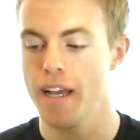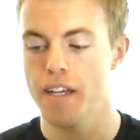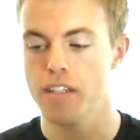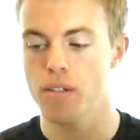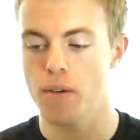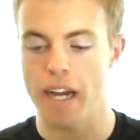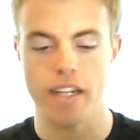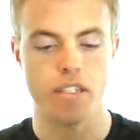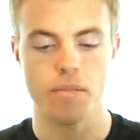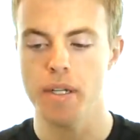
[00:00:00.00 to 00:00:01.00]
So I
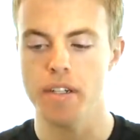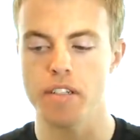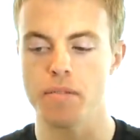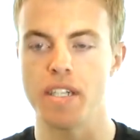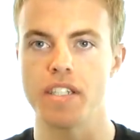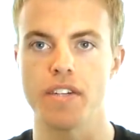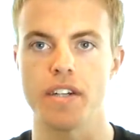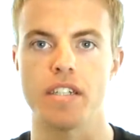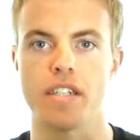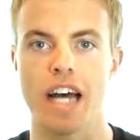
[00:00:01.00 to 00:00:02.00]
experienced myself
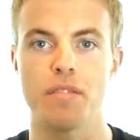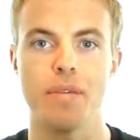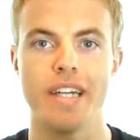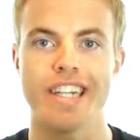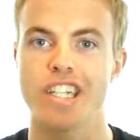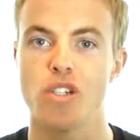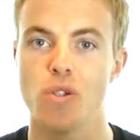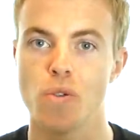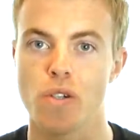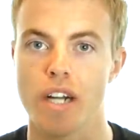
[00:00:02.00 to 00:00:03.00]
as not being the
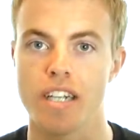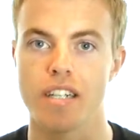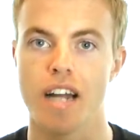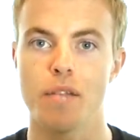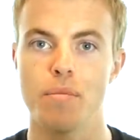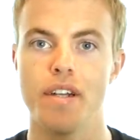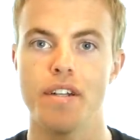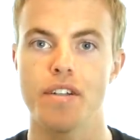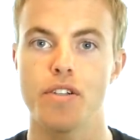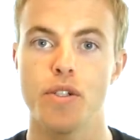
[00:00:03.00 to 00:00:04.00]
doer, as not being
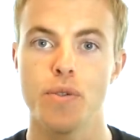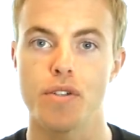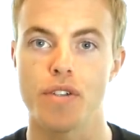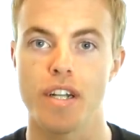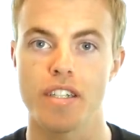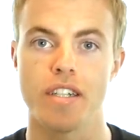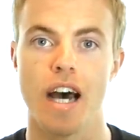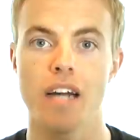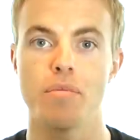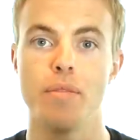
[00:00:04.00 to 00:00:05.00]
the chooser, as
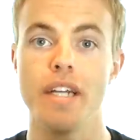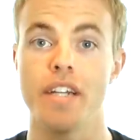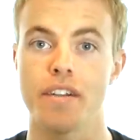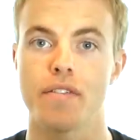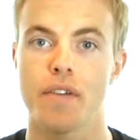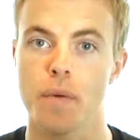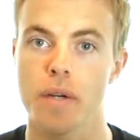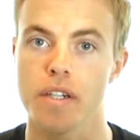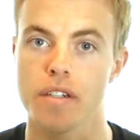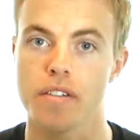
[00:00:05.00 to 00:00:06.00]
not being free
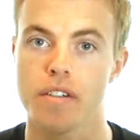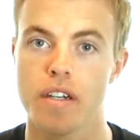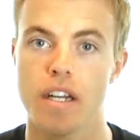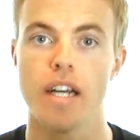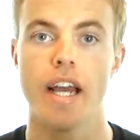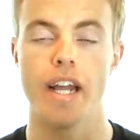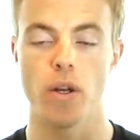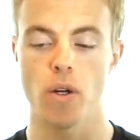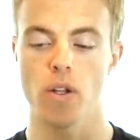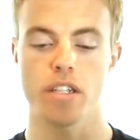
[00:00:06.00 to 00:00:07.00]
will. It
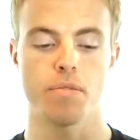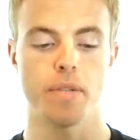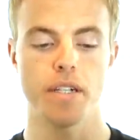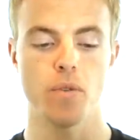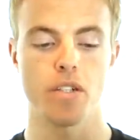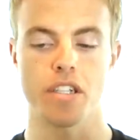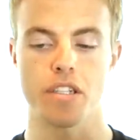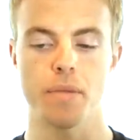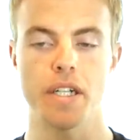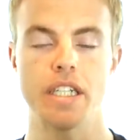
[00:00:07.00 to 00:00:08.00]
all experience, was
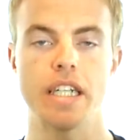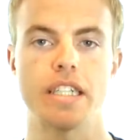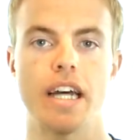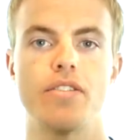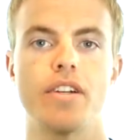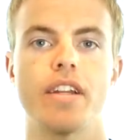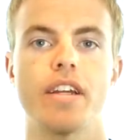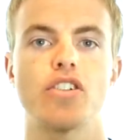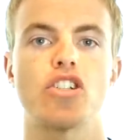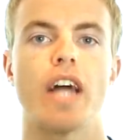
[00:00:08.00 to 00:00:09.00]
experienced as
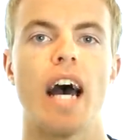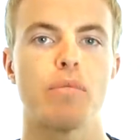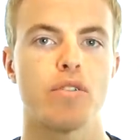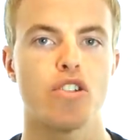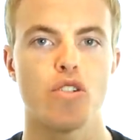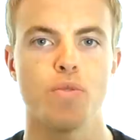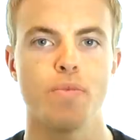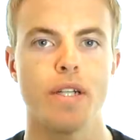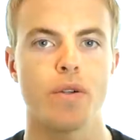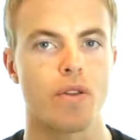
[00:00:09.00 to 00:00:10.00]
everything just happens to
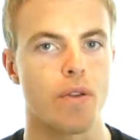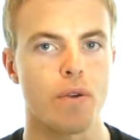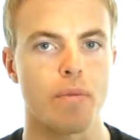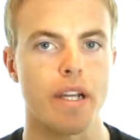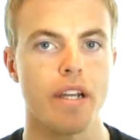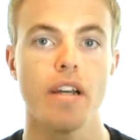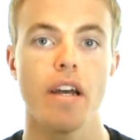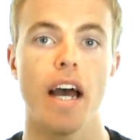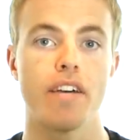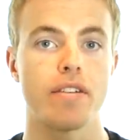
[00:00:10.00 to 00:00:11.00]
me or through me,
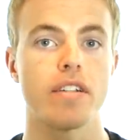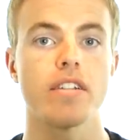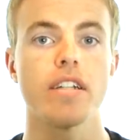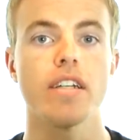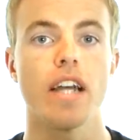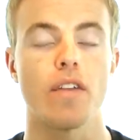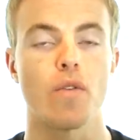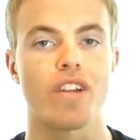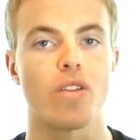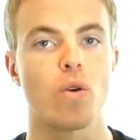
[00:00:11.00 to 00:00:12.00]
effortlessly and
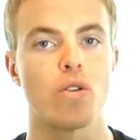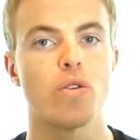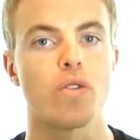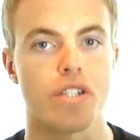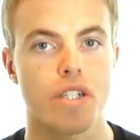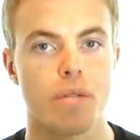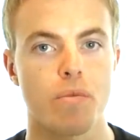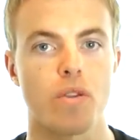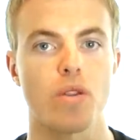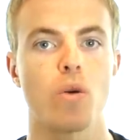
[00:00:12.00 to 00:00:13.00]
with no doership,
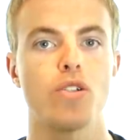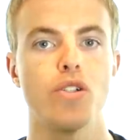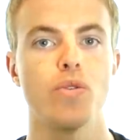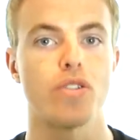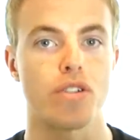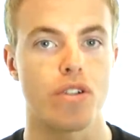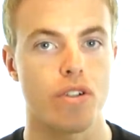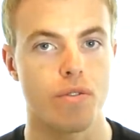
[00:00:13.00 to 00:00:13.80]
with no chooser.